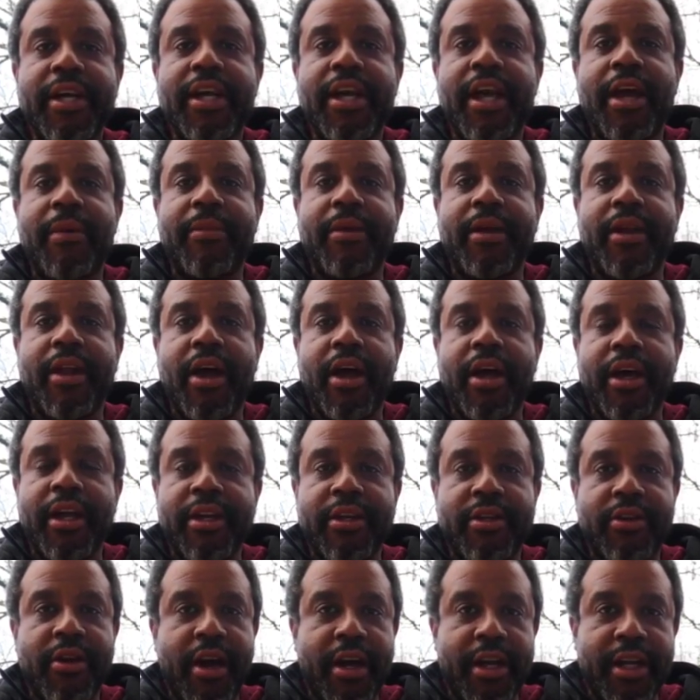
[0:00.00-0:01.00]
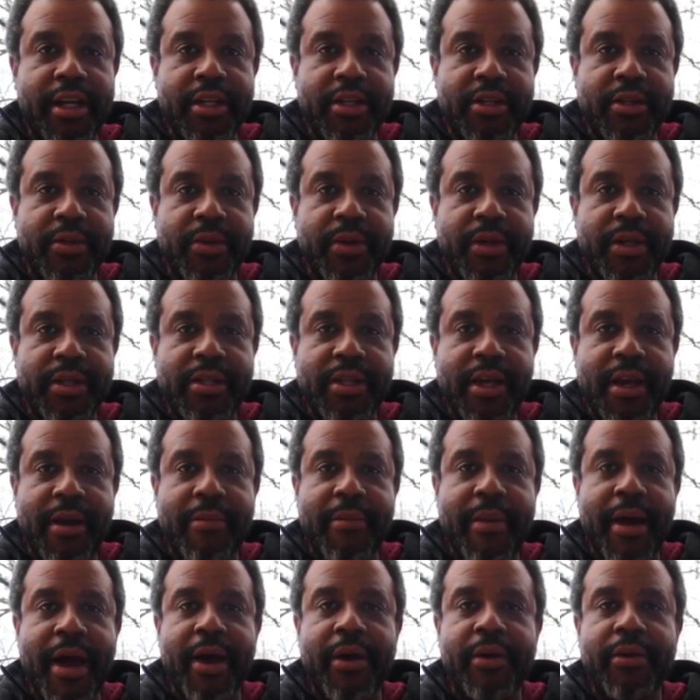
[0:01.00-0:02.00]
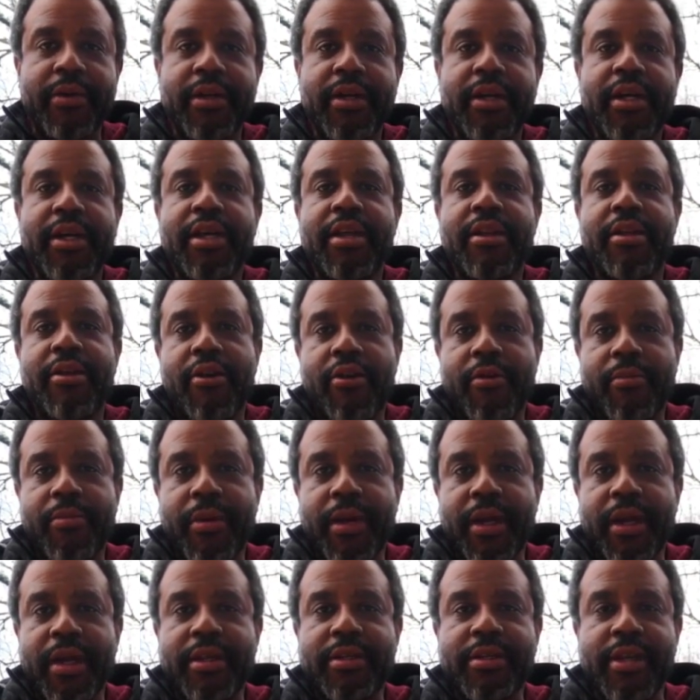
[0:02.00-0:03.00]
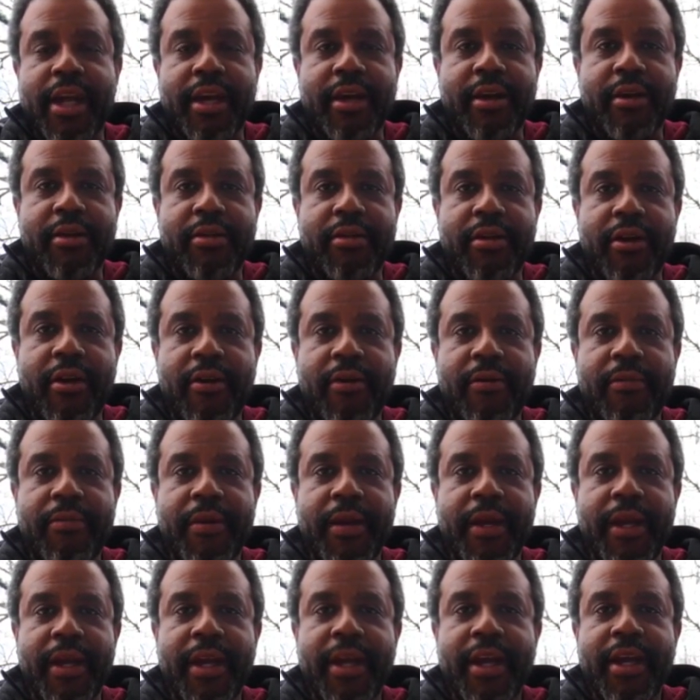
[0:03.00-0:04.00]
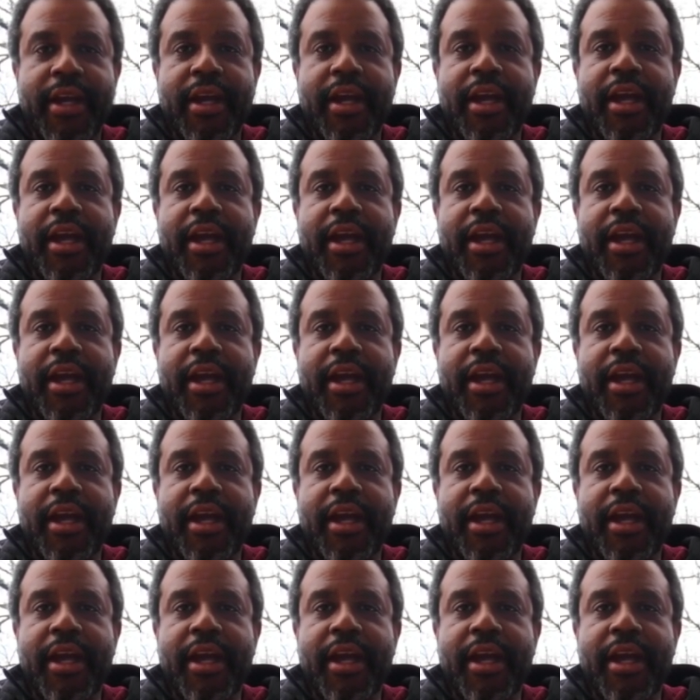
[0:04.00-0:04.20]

coming on and talking to us about therapy, psychotherapy,